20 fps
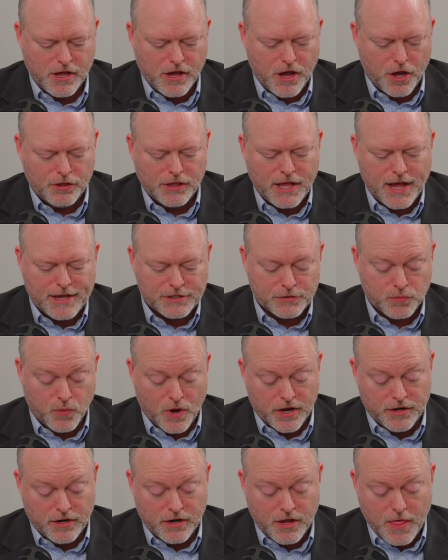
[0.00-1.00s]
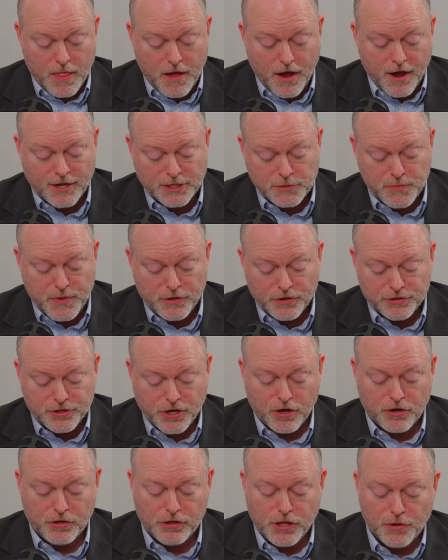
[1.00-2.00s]
Last one. Hospitals
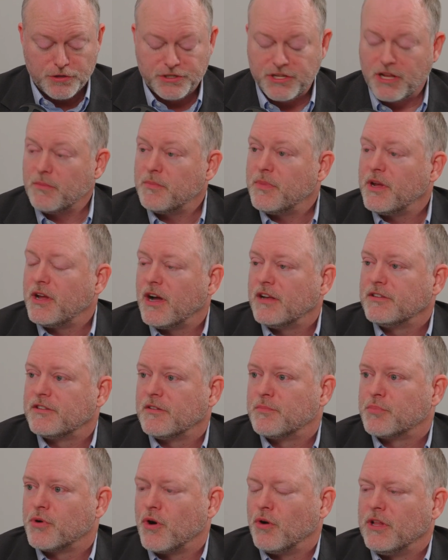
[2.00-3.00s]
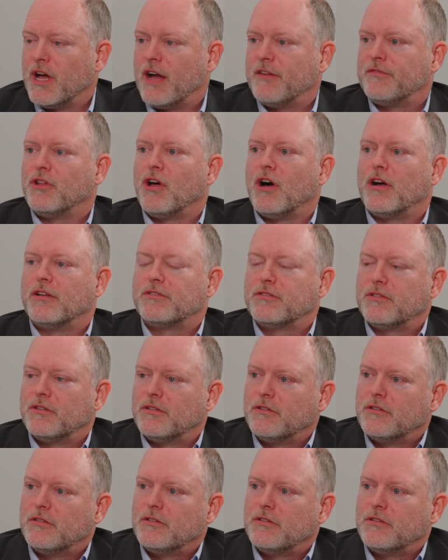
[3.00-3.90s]
are closing because of pro-life laws.